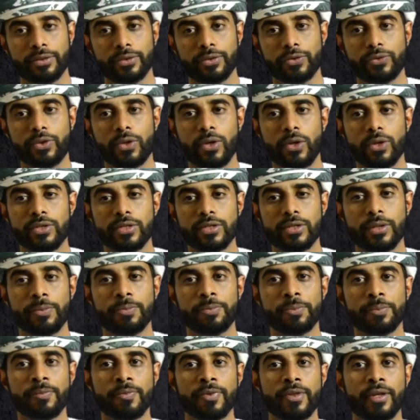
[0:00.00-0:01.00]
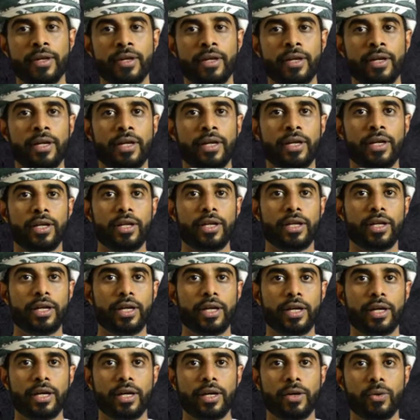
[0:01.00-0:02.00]
Of course,
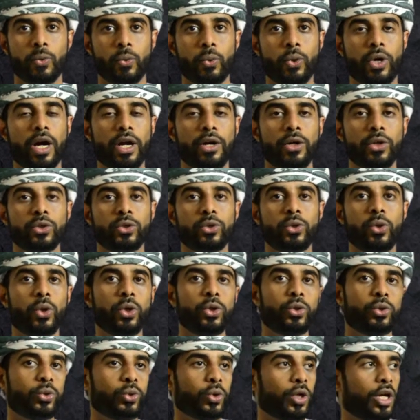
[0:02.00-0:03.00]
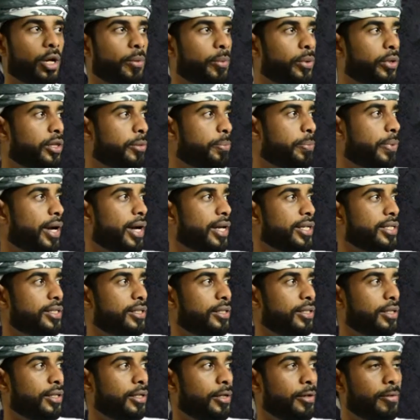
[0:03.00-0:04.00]
we are not going to talk about the
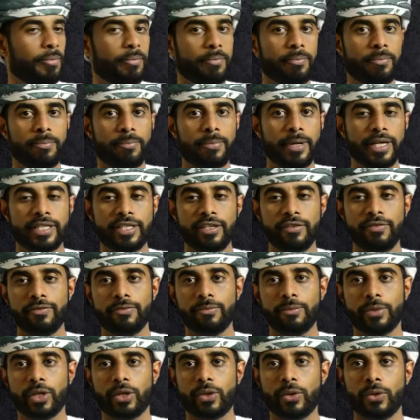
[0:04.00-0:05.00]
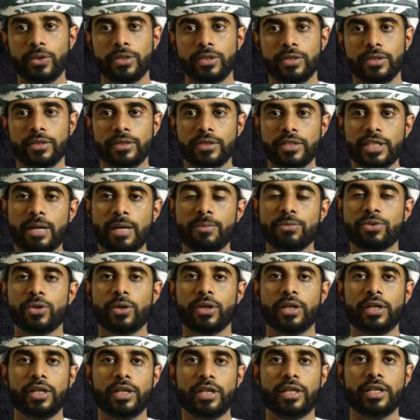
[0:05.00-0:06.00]
past passive because
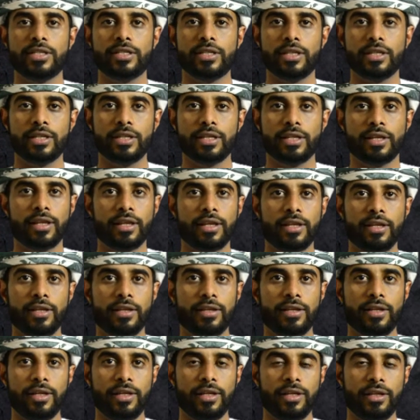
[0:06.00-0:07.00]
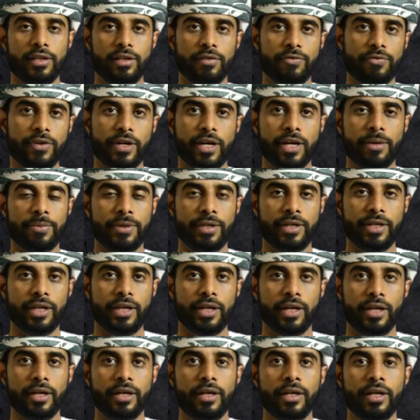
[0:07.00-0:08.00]
Samsung did this, the verb in
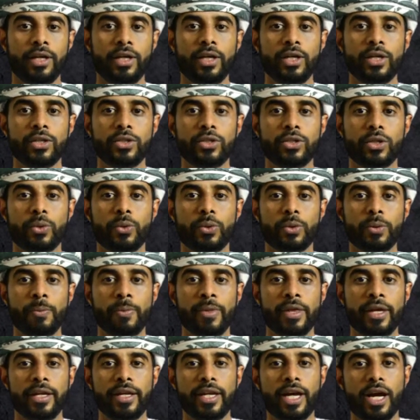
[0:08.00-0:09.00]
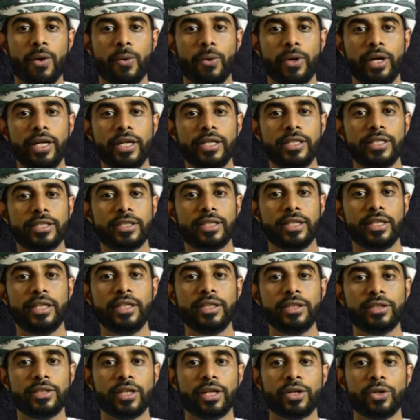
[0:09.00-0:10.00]
here. So now, is it
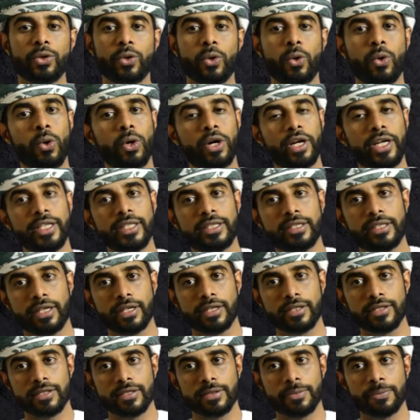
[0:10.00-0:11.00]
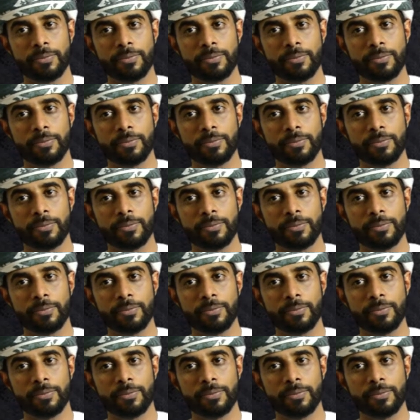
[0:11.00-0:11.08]
entered or enters?